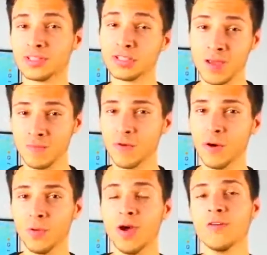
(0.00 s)
the same
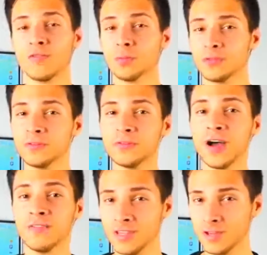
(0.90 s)
phone for up to
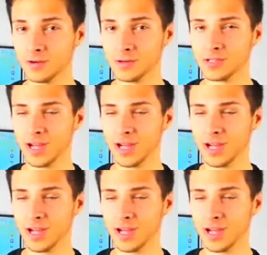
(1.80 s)
5 years?